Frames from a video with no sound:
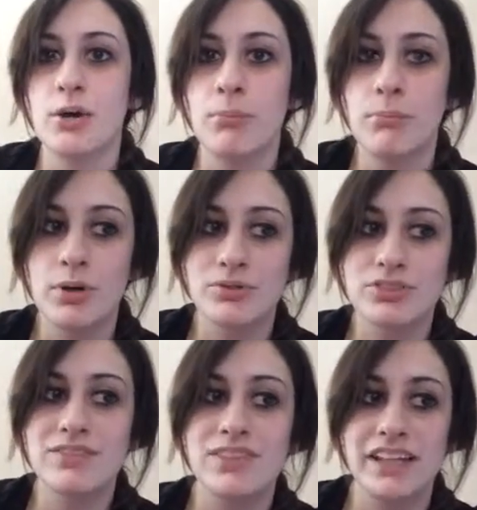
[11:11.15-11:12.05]

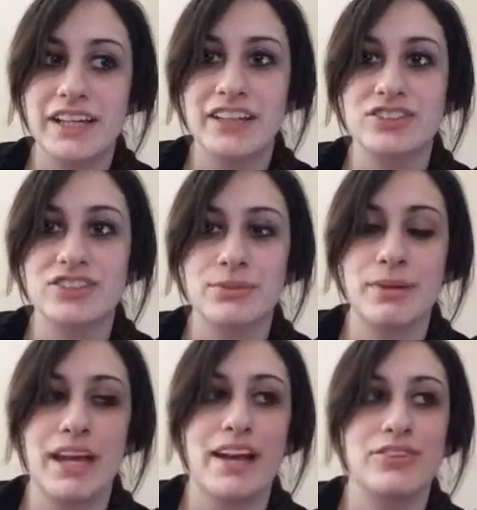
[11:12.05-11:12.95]
most of the connections that
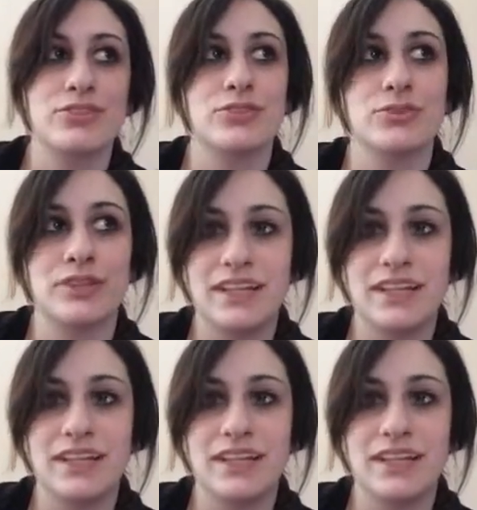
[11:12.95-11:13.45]
we had to